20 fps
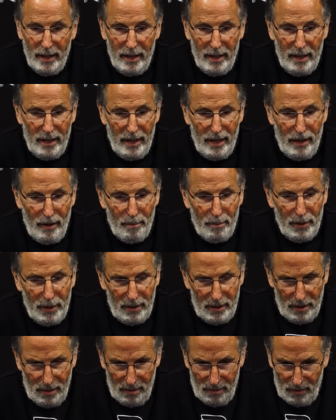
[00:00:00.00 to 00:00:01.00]

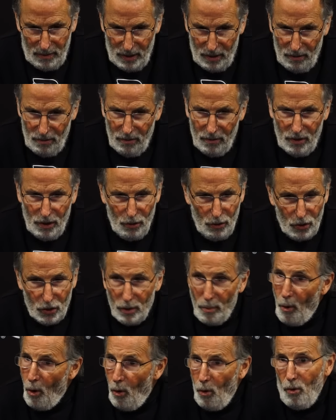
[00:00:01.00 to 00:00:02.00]
But there are
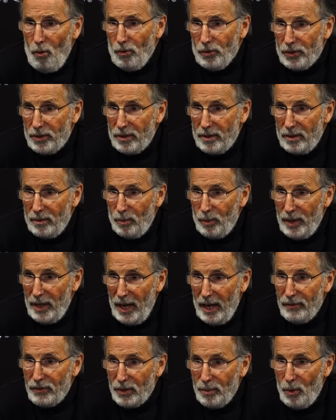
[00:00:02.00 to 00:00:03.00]
some holes. We
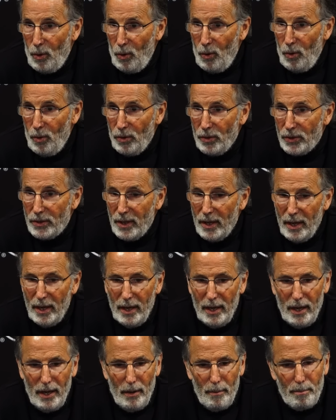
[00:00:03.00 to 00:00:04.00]
have some holes.
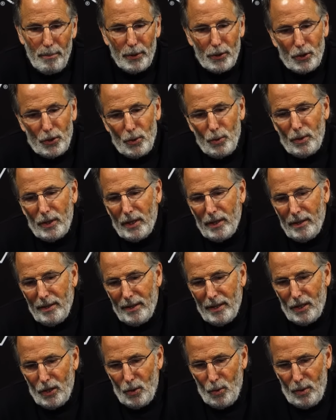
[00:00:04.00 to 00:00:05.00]
But you
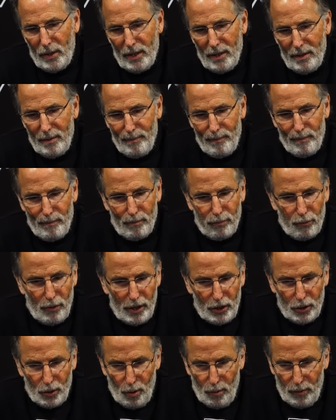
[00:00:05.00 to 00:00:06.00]
can
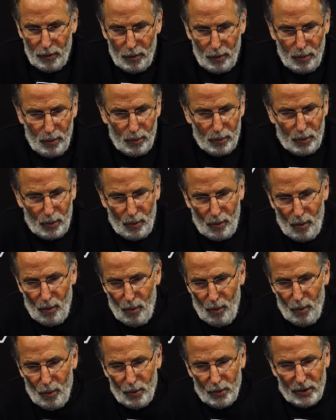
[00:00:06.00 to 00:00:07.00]
brush over those
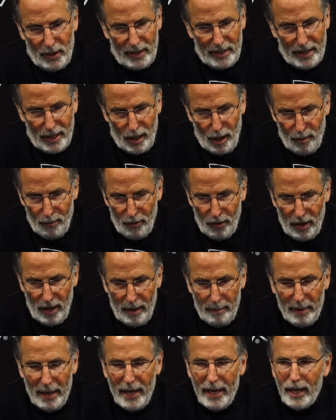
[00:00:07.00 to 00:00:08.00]
holes and cover it
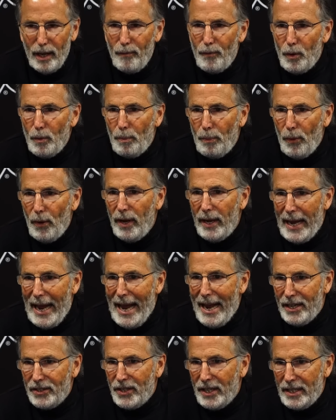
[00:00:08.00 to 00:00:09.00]
up if you play
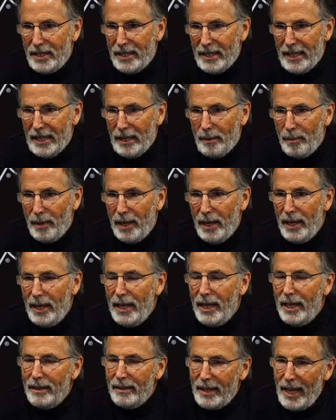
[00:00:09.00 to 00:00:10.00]
as a team.
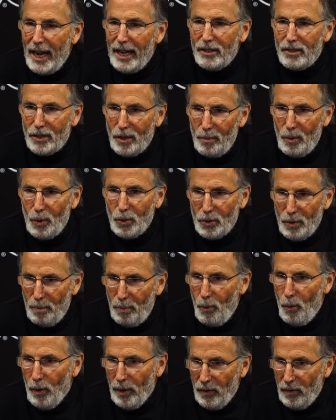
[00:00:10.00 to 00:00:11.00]
That's the most
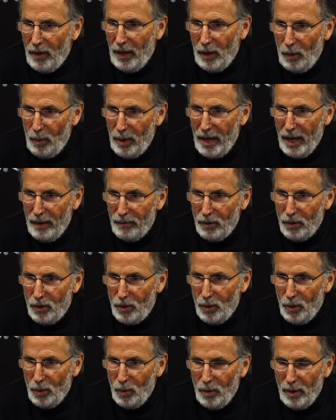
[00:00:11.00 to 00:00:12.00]
important thing we have to
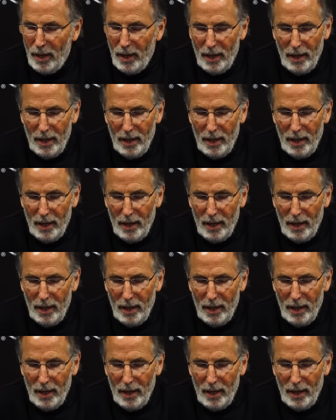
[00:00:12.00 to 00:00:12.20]
do.